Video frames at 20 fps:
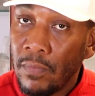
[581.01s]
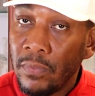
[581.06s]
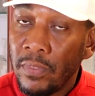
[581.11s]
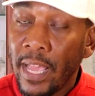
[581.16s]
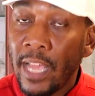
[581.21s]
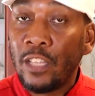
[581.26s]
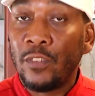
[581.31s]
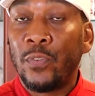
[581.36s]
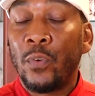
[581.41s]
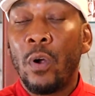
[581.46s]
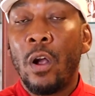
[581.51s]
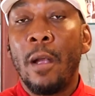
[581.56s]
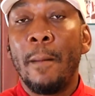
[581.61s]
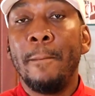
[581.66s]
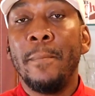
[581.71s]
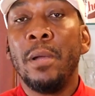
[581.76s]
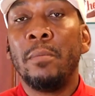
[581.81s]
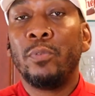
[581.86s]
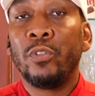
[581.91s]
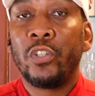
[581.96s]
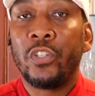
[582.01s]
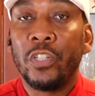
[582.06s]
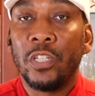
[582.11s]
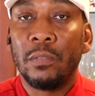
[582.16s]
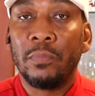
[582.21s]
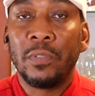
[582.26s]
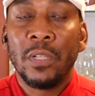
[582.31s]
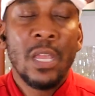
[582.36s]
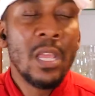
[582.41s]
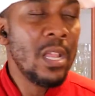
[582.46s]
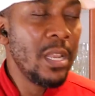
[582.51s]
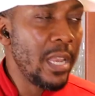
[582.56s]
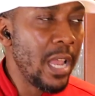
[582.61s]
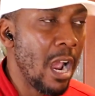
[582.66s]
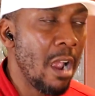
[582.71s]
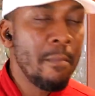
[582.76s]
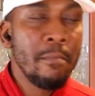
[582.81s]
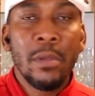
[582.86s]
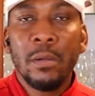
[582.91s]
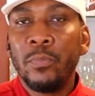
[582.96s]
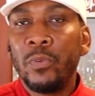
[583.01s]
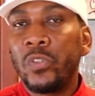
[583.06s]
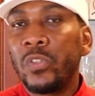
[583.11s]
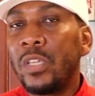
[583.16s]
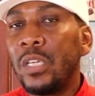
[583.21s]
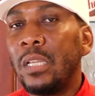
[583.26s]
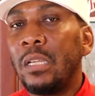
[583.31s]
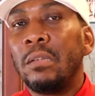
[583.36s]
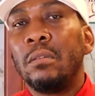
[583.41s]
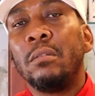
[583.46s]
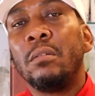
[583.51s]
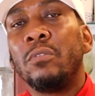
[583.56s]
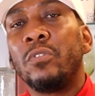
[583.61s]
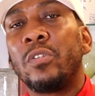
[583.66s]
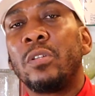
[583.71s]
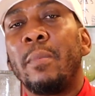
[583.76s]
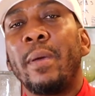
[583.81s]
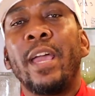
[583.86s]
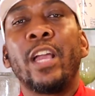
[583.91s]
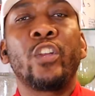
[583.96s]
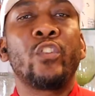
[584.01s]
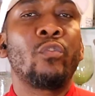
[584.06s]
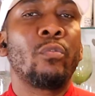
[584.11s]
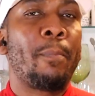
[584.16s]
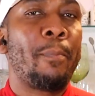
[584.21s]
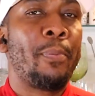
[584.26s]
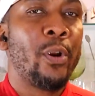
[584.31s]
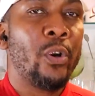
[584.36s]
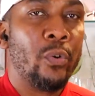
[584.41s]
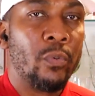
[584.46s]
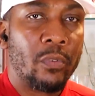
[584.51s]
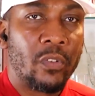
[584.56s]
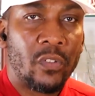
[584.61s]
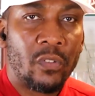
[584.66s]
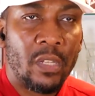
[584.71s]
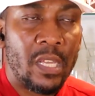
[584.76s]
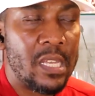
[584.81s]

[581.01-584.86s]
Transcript: That's for our memberships. Now, our members get some extra perks.